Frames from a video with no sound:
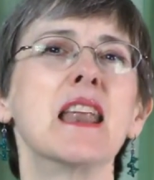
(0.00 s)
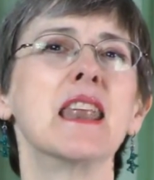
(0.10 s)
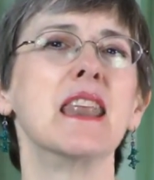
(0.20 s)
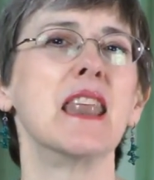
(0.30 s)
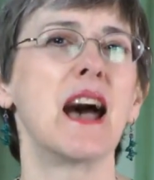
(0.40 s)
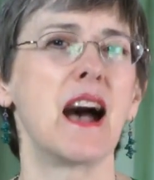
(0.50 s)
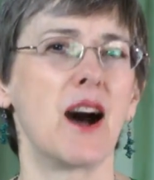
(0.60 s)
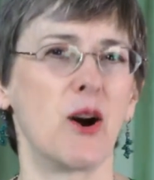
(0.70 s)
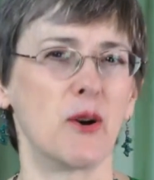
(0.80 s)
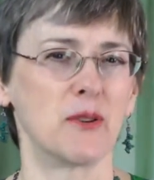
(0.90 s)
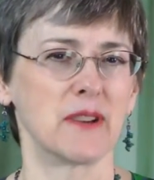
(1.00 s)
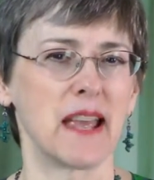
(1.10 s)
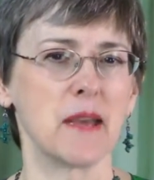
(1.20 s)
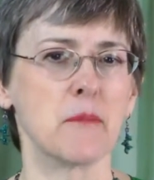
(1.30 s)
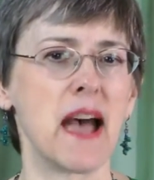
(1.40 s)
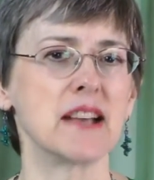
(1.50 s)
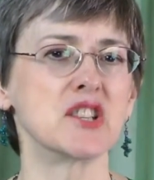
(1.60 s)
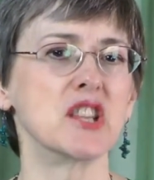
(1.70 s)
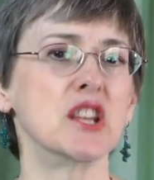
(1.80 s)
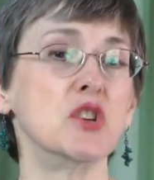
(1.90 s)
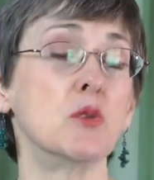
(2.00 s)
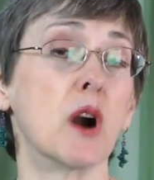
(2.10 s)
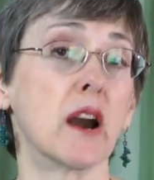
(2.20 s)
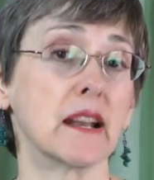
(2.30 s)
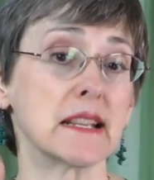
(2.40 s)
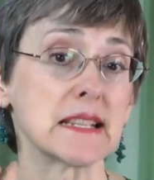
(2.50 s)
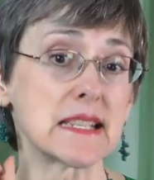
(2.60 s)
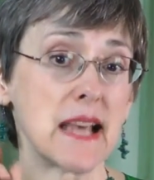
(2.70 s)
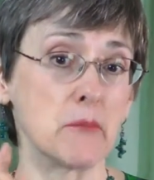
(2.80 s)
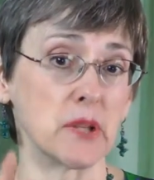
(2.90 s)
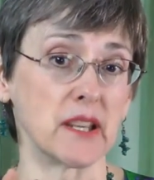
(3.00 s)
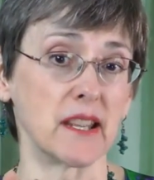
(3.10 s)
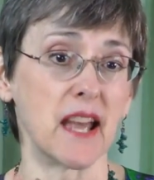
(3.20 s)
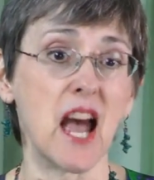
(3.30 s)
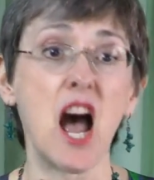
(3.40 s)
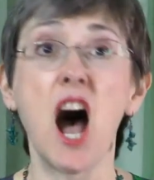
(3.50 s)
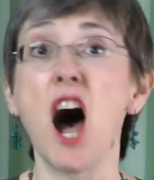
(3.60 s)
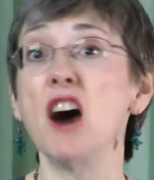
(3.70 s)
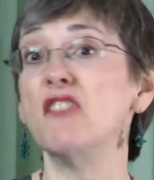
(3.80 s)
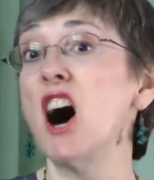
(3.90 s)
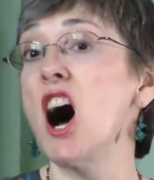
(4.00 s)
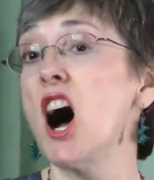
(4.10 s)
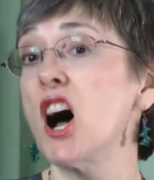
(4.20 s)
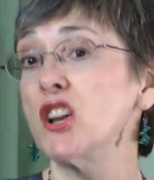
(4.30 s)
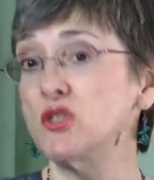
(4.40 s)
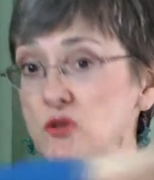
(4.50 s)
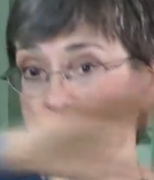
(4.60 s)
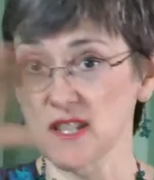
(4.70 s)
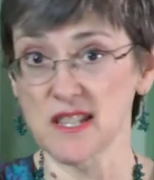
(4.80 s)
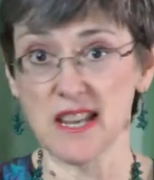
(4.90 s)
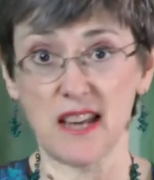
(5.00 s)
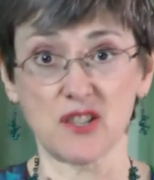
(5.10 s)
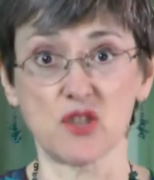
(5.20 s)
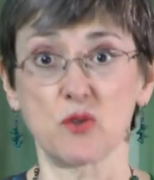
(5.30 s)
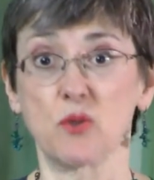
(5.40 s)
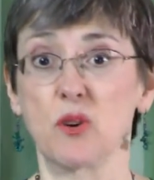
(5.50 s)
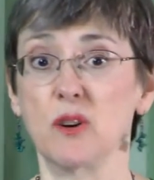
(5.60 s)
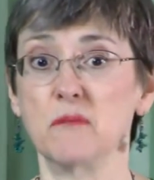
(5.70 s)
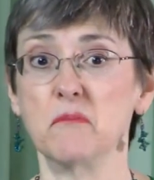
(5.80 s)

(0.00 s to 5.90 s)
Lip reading: Now, imagine that you are in an assembly of hundreds at school,